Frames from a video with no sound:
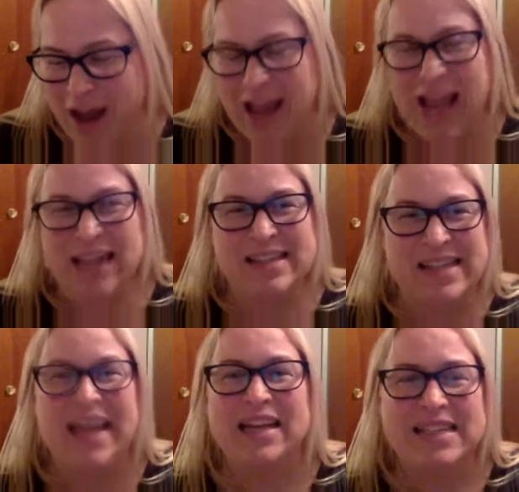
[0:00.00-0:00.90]
it
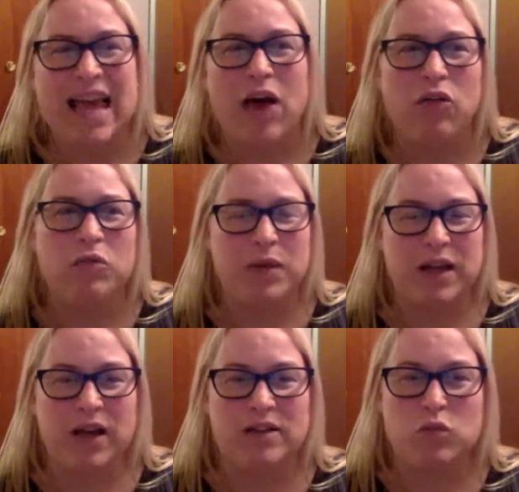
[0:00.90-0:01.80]
stands out
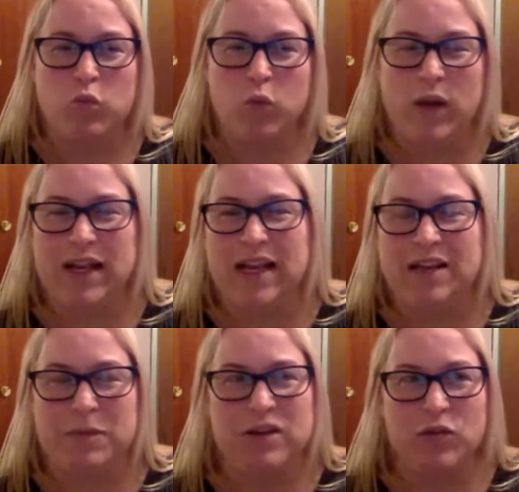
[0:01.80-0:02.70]
because we need
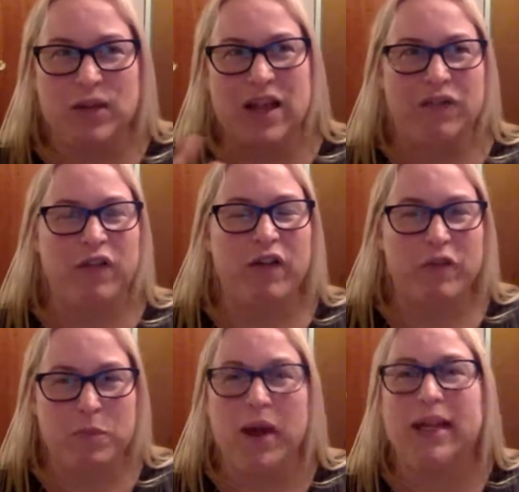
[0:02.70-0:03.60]
to be doing that for
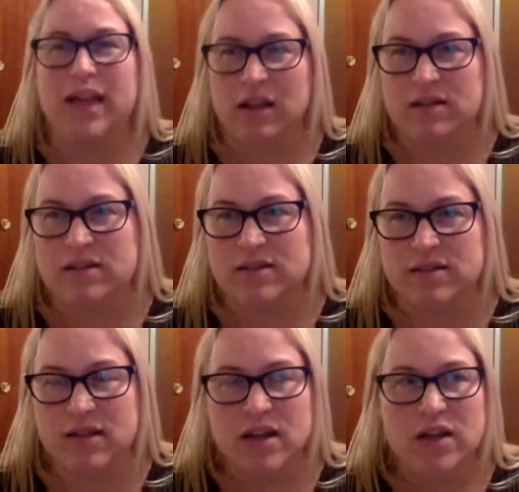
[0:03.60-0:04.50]
everybody
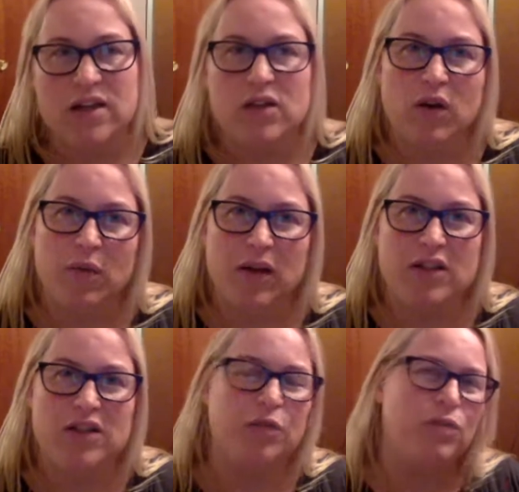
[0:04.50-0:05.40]
else. So I want
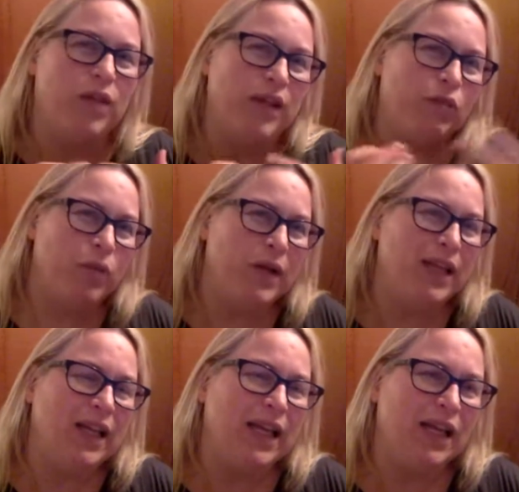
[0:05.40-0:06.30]
to
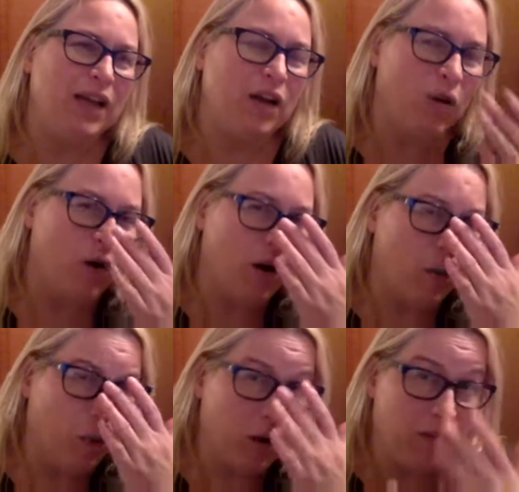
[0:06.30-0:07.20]
really,
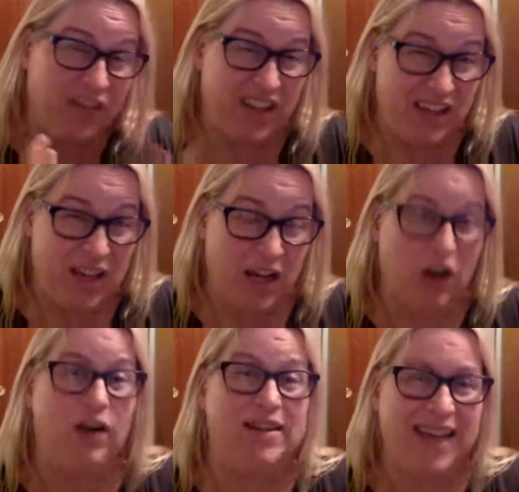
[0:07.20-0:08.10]
our word of the
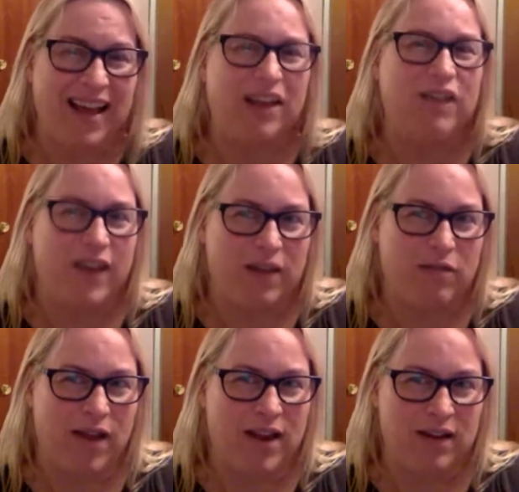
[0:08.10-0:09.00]
year is elevate,
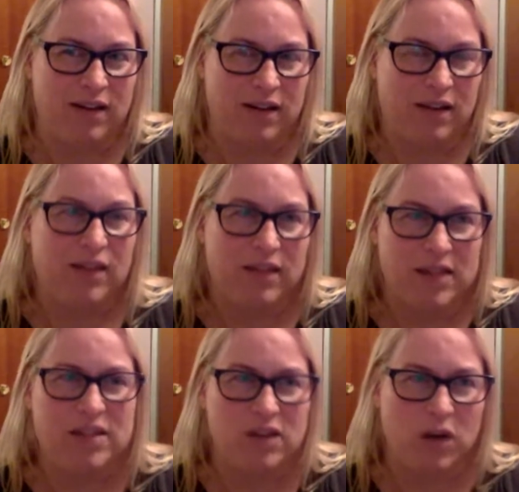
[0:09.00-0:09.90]
right?
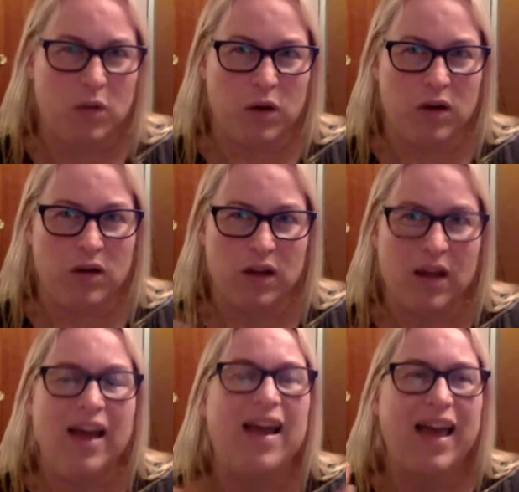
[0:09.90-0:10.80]
This is our word,
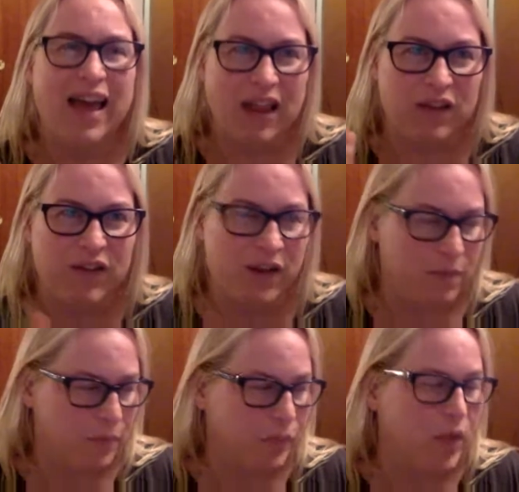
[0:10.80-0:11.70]
elevate.
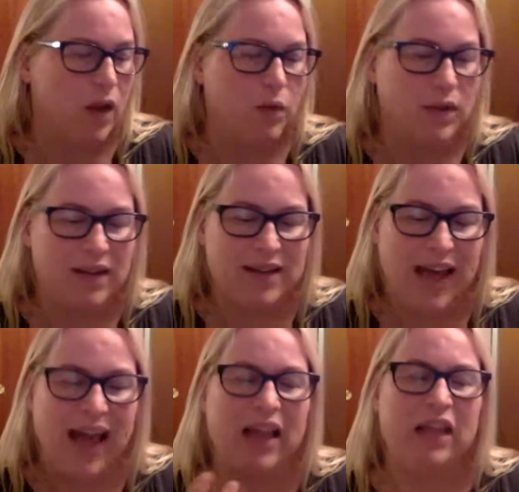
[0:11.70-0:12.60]
We need
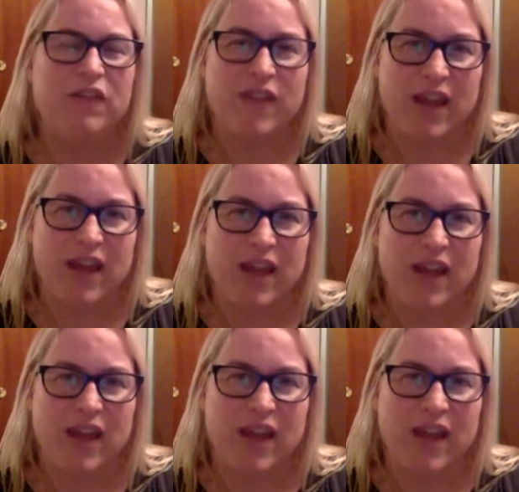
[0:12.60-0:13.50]
to
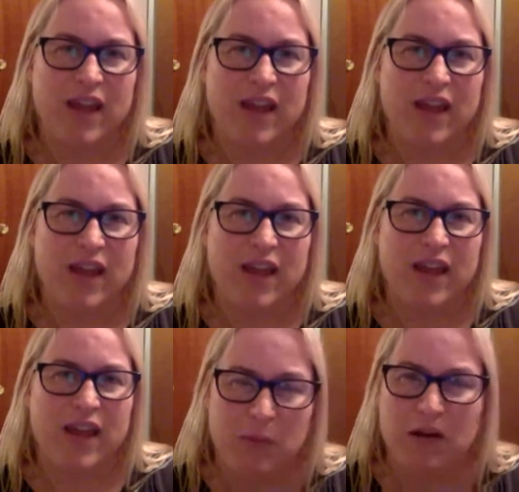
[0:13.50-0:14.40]
elevate how we're
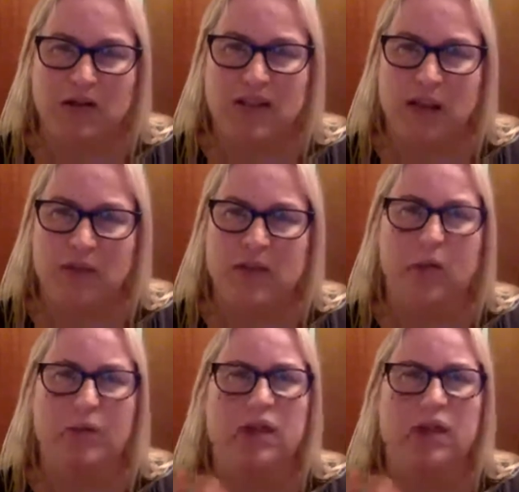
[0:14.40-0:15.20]
thinking about ourselves, how we're